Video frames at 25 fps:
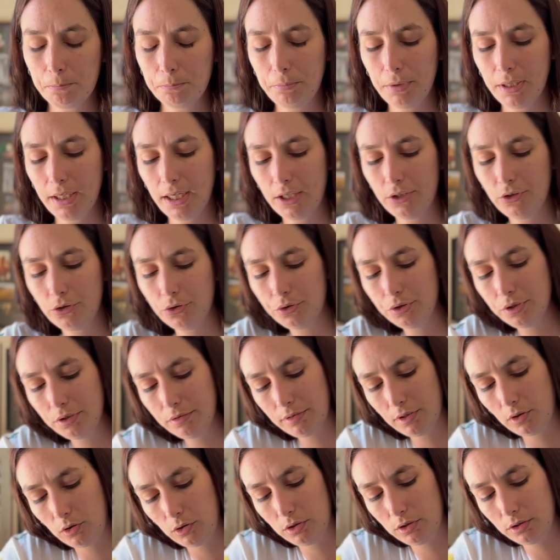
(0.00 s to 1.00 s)
But I don't
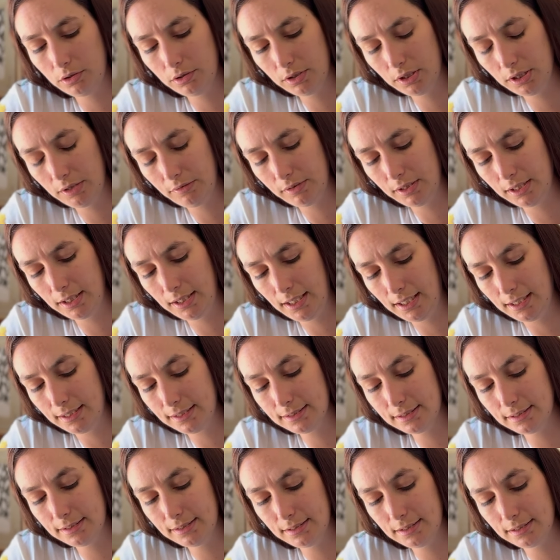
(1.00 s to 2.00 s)
know if the
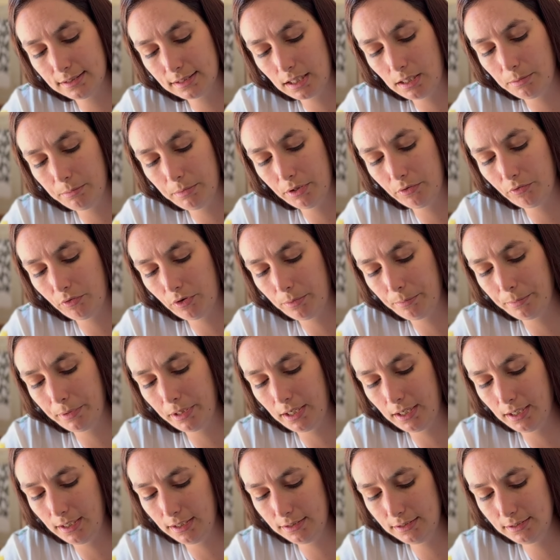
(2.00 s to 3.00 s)
essence is coming from the
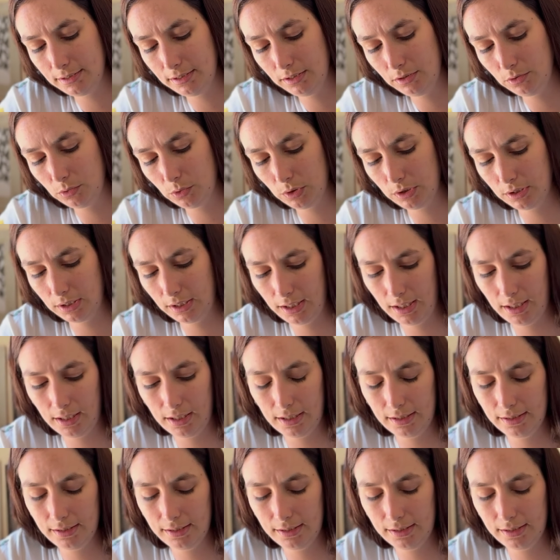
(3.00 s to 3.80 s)
icing or the cake.